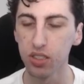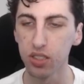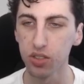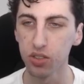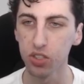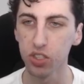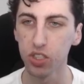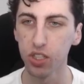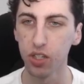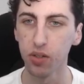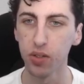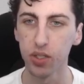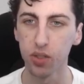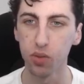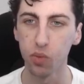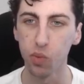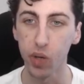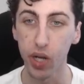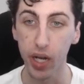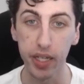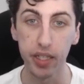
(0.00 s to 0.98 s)
still
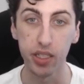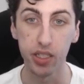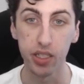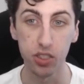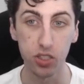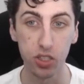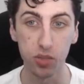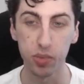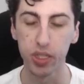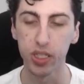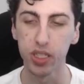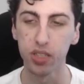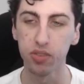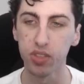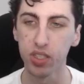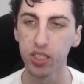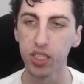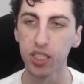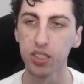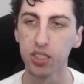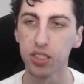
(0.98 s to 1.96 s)
showing why they should be
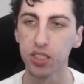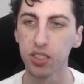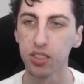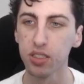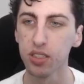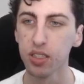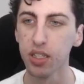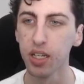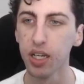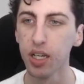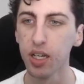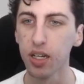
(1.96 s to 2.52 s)
Living Legend